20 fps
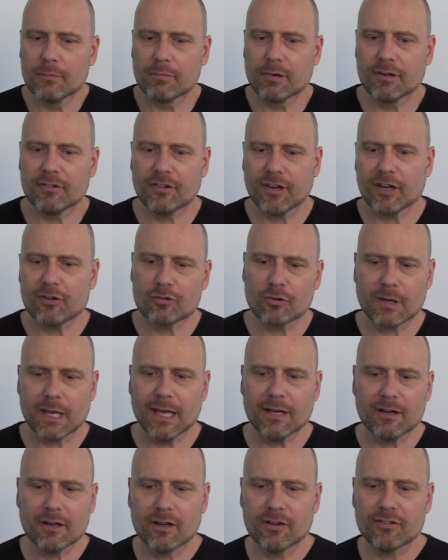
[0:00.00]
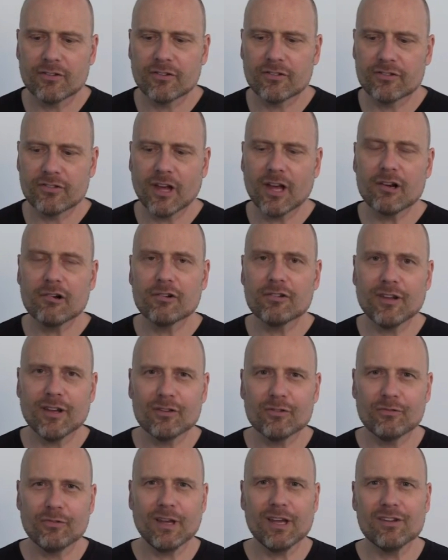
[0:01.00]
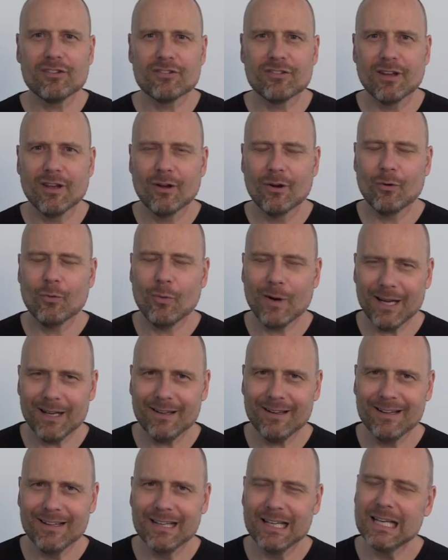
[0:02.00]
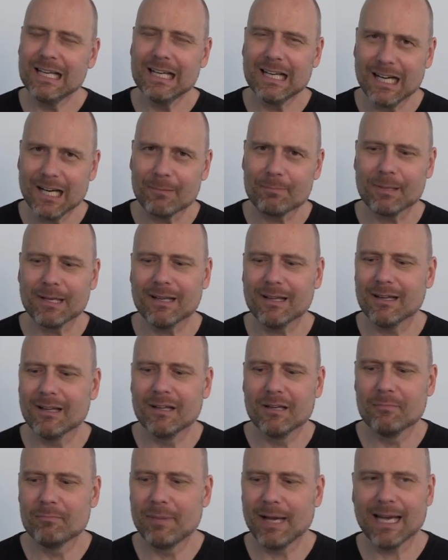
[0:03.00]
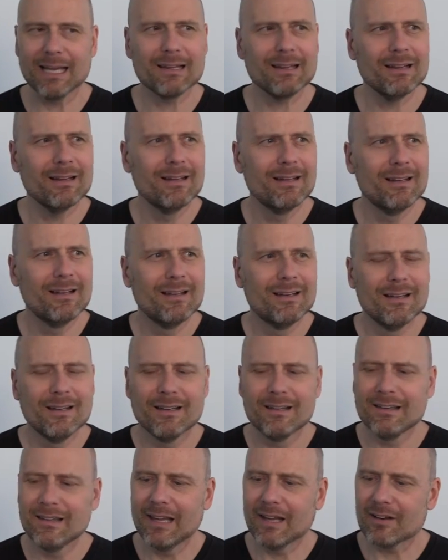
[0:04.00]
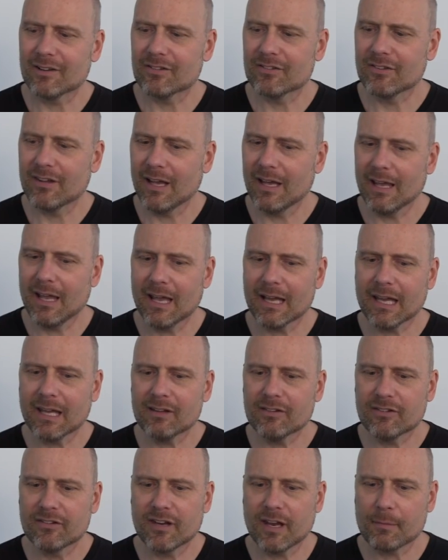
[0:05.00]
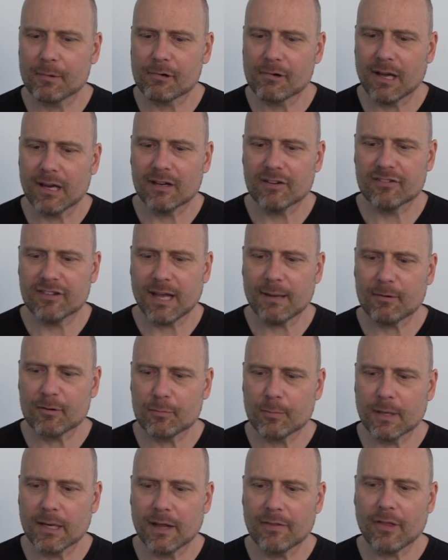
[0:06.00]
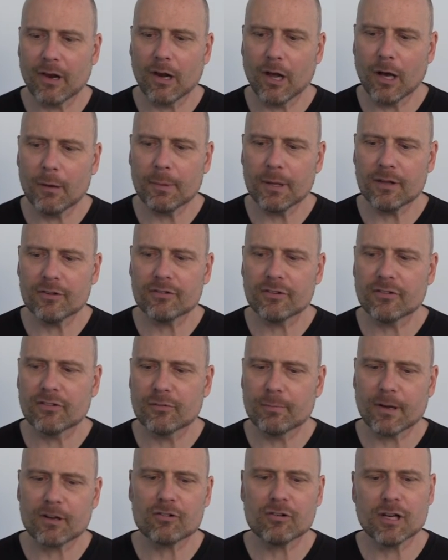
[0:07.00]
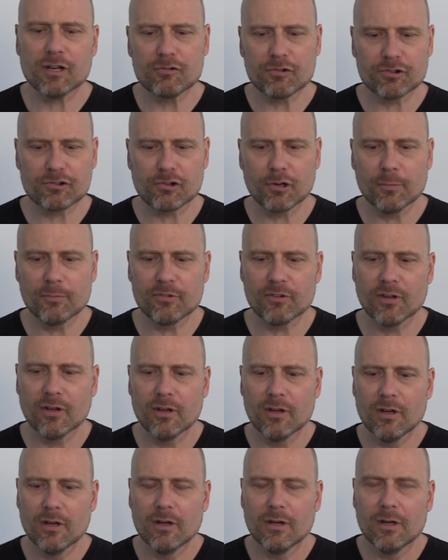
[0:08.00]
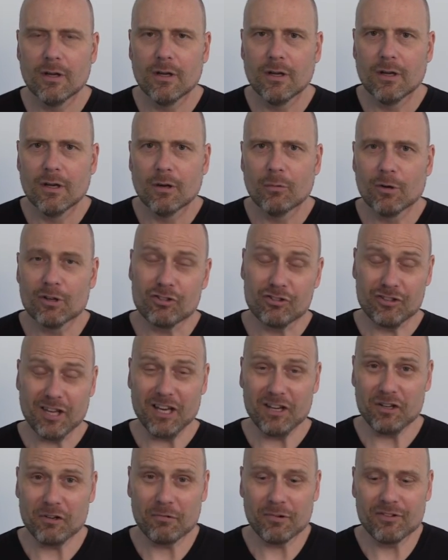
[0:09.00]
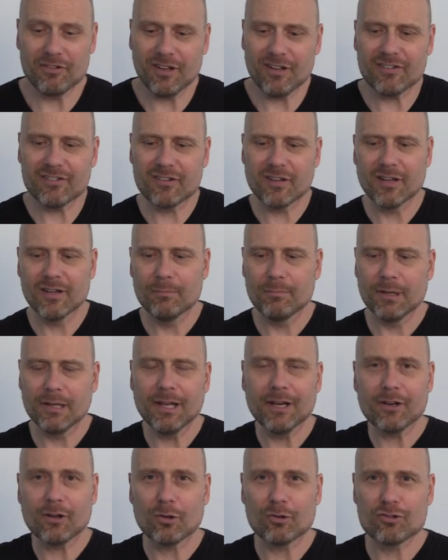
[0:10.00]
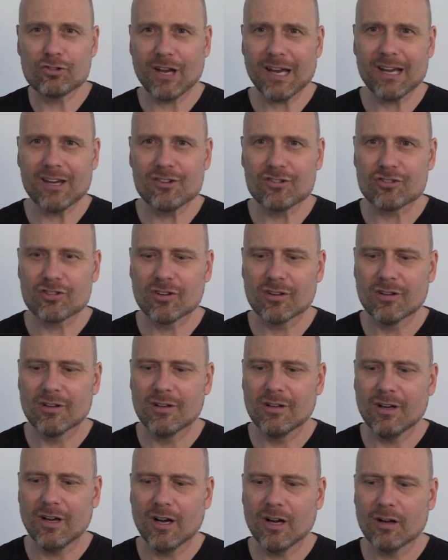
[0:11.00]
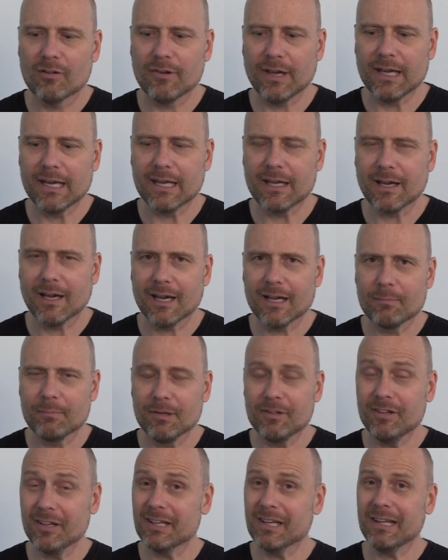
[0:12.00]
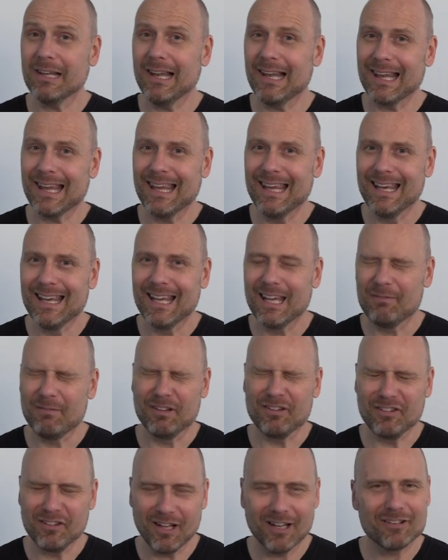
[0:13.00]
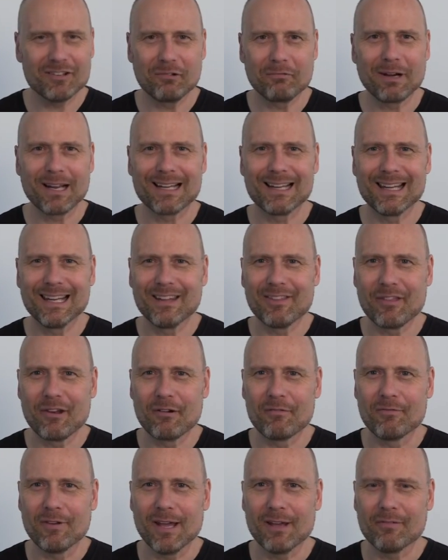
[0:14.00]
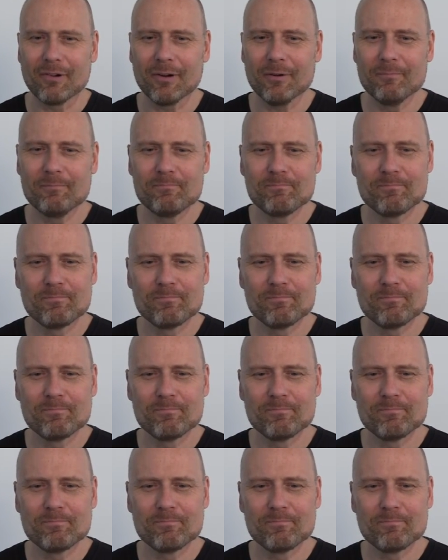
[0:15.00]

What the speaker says: presidential candidates, Sanders has faced, well, an uphill battle, let us say, against the Democrat establishment and the lobbyists and special interest groups, which tend to resist political change of any kind, particularly if it's not directly in their favor.